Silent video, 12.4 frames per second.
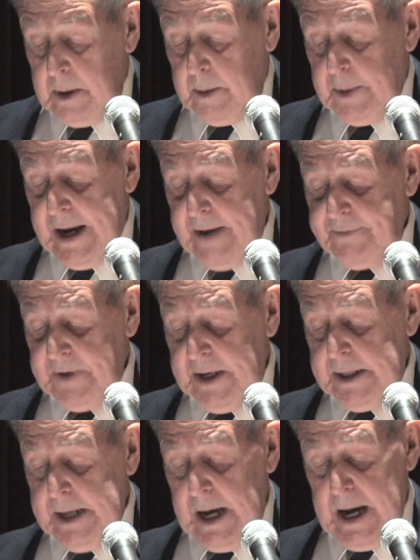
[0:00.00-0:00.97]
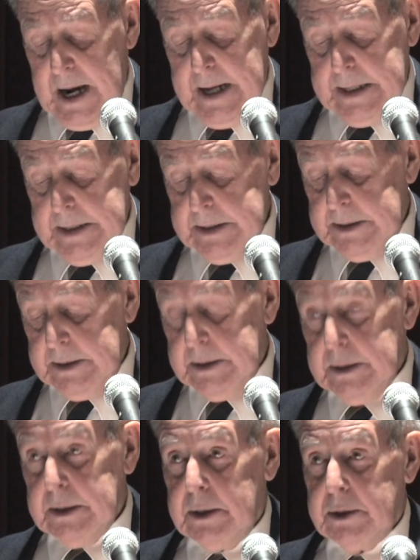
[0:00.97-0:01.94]
But after he died,
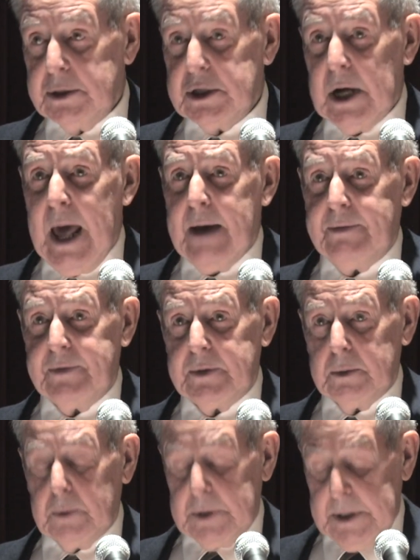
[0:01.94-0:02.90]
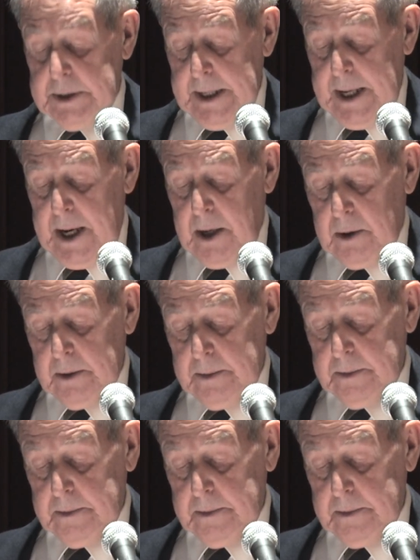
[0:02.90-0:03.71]
she left within the year.